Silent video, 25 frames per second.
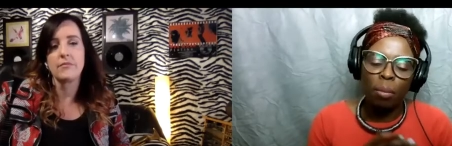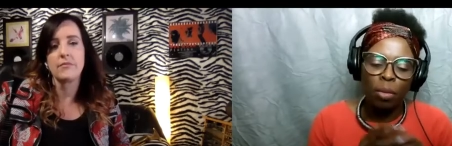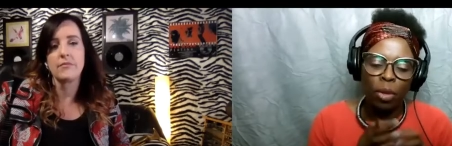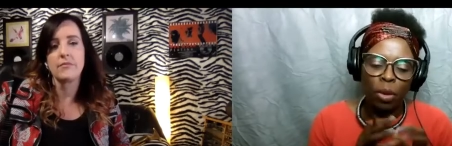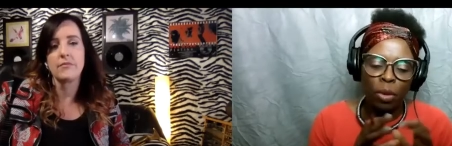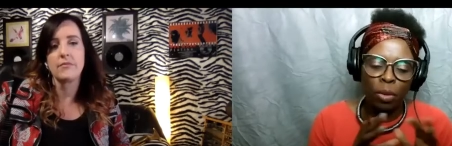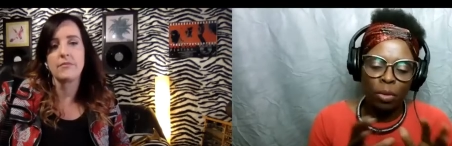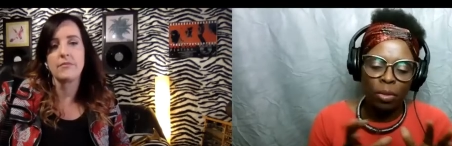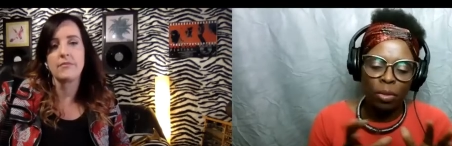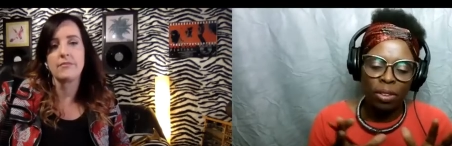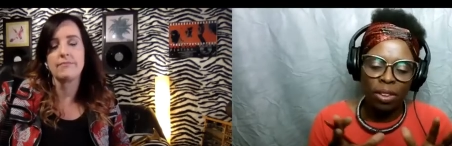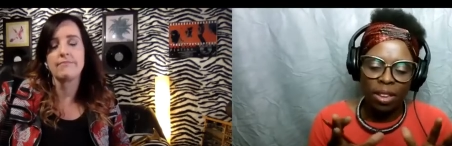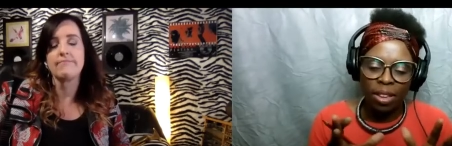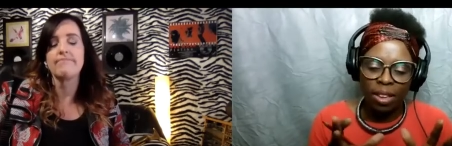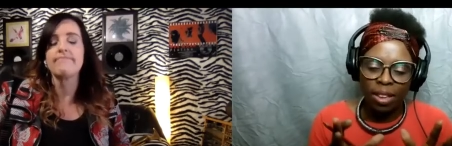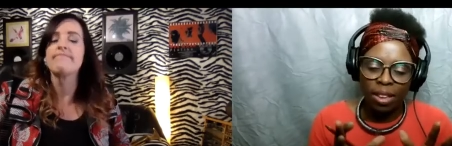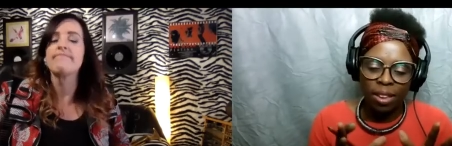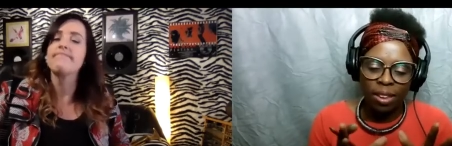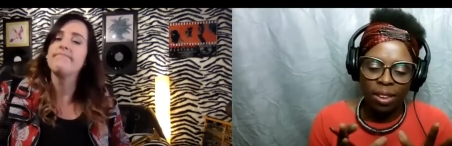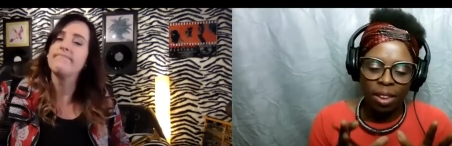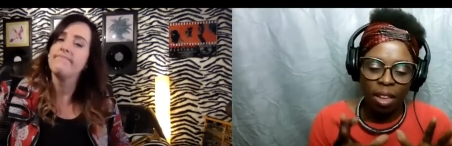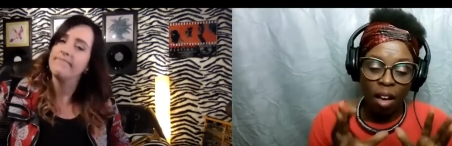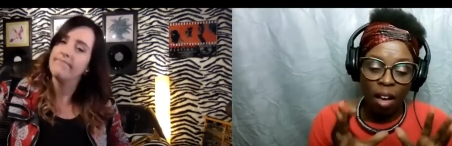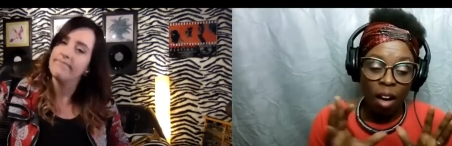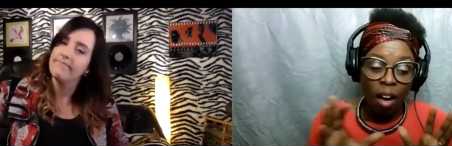Speaker 1: to allow
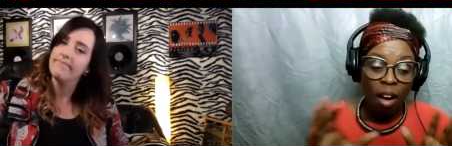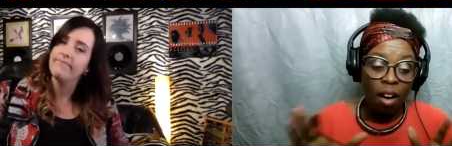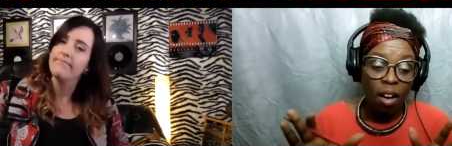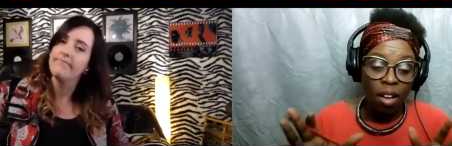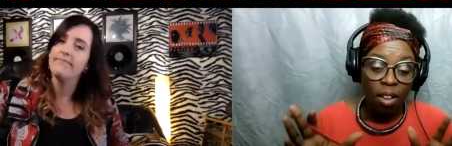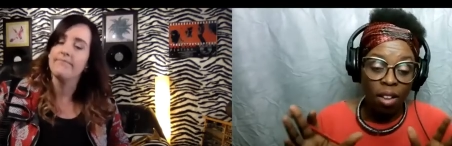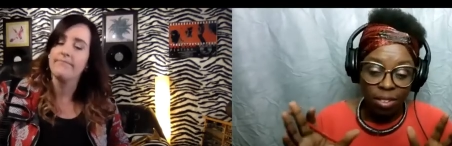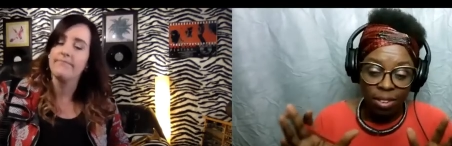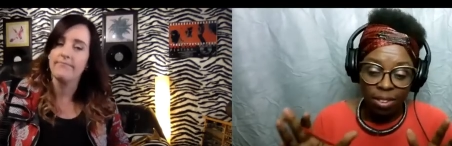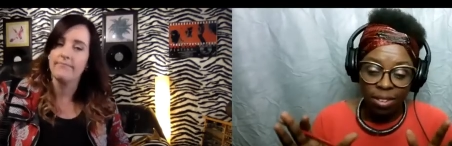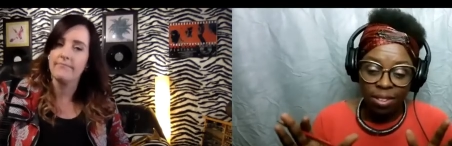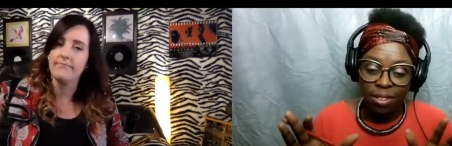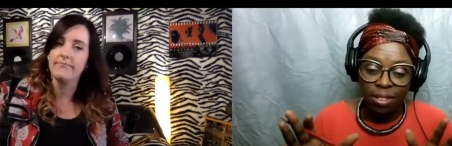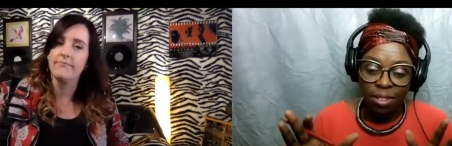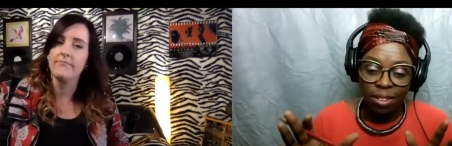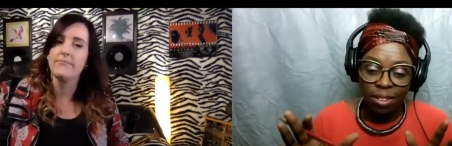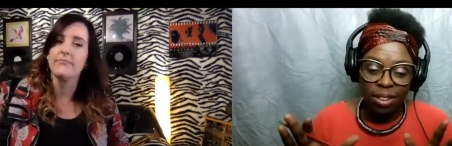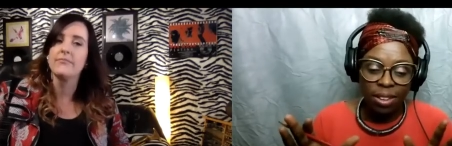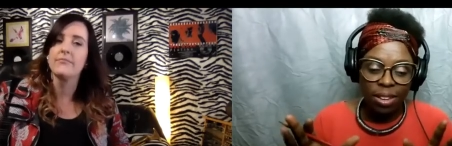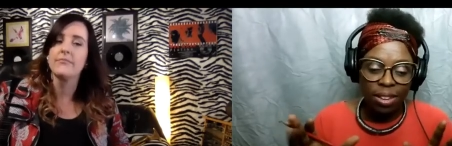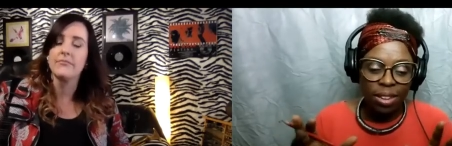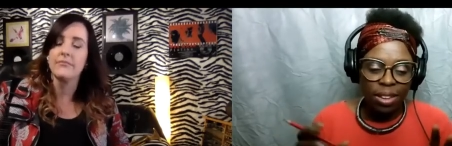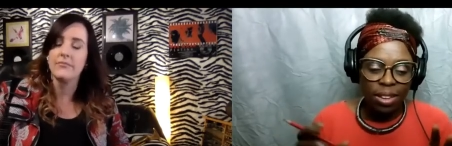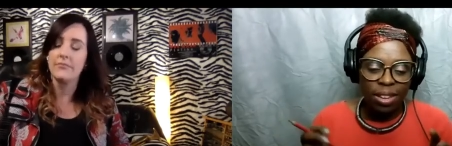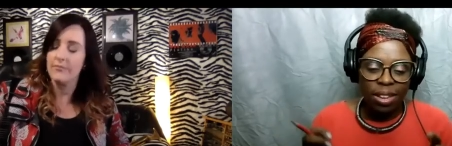music and the
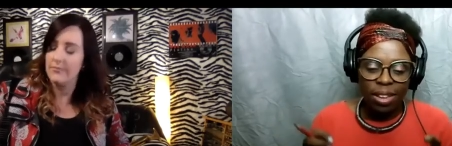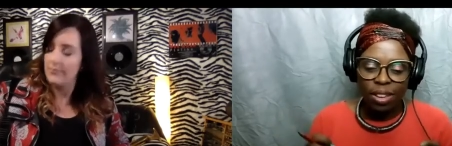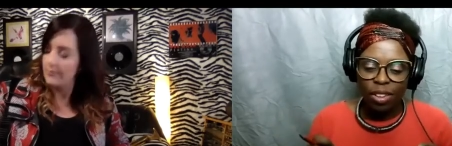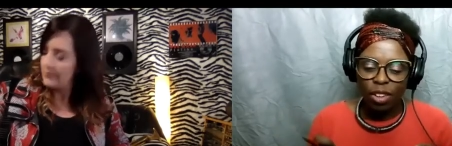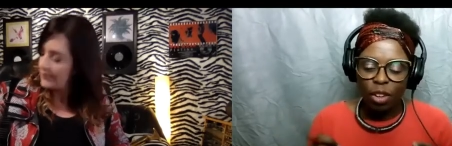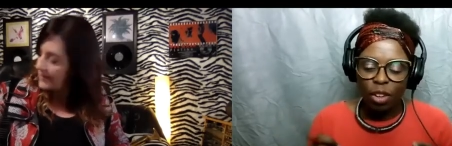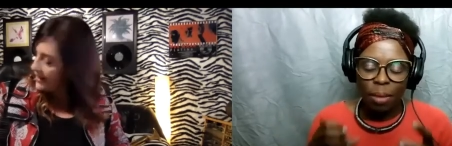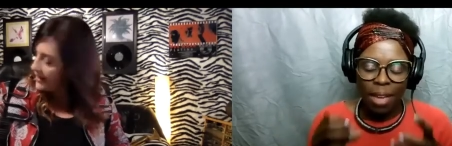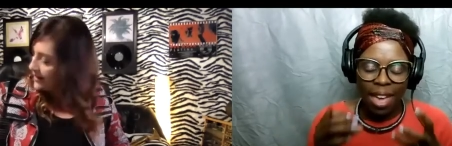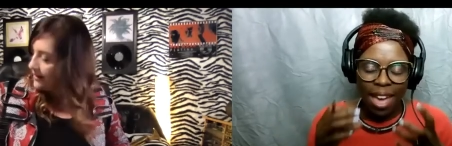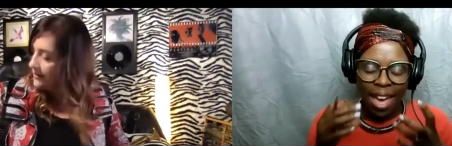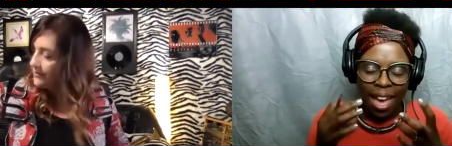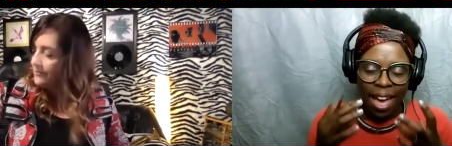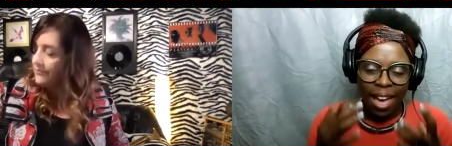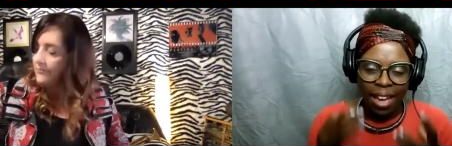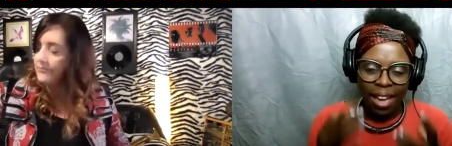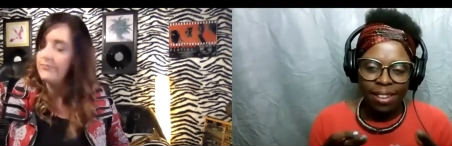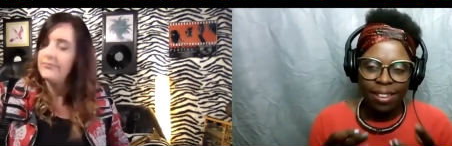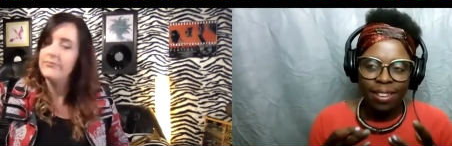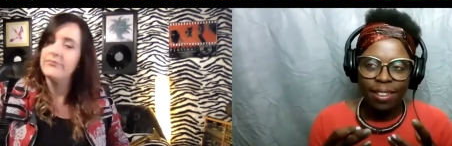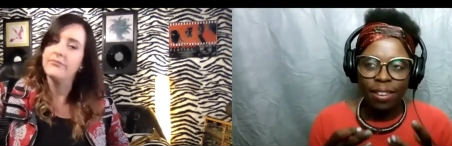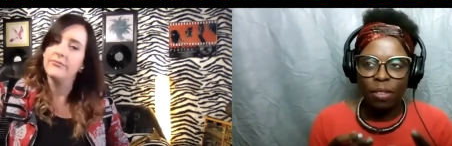arts to yeah.